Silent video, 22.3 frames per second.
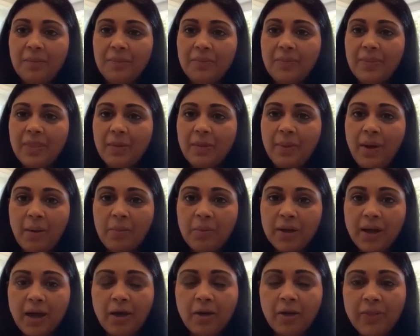the public
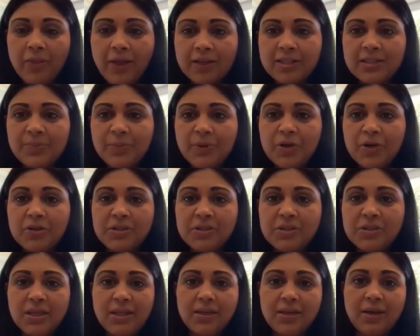health
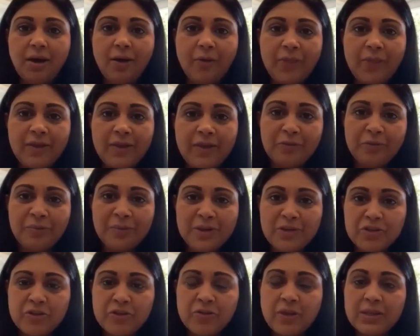experts and all the
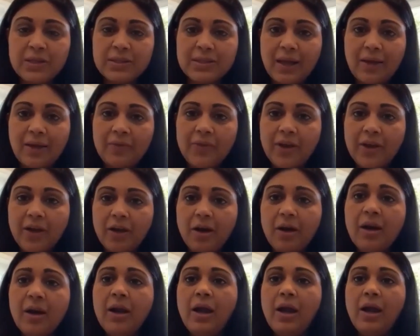information that's out
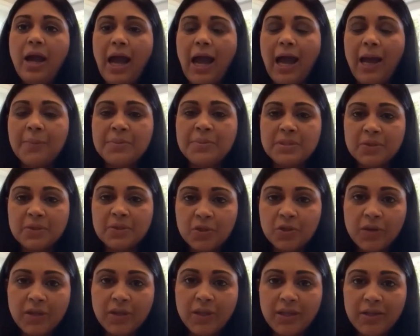there.
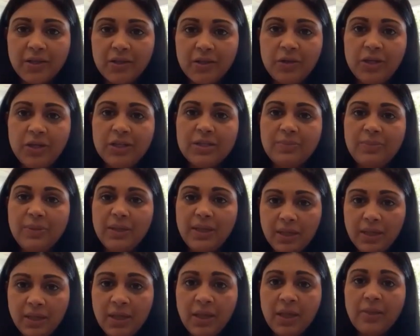Absolutely, you need to
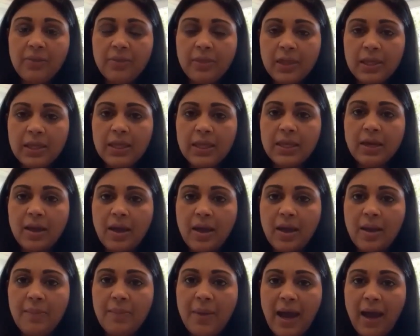be thinking
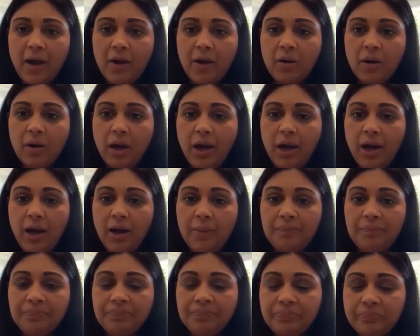about
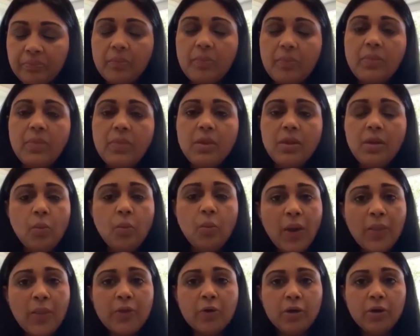
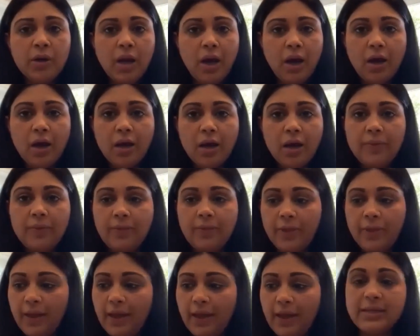whether or not
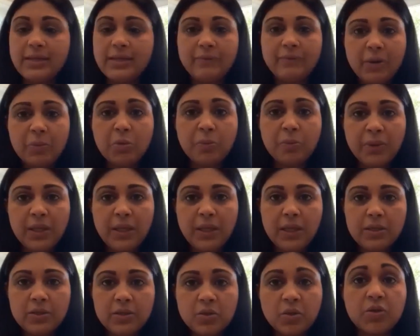the activity will
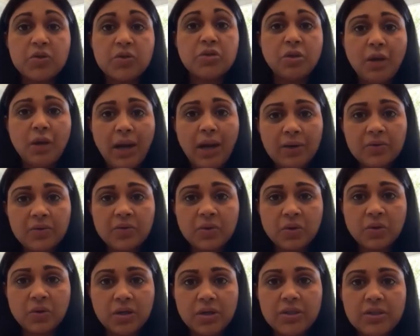be indoors or
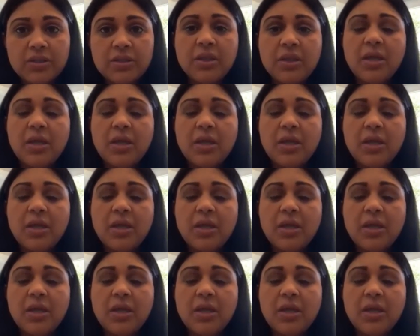outdoors.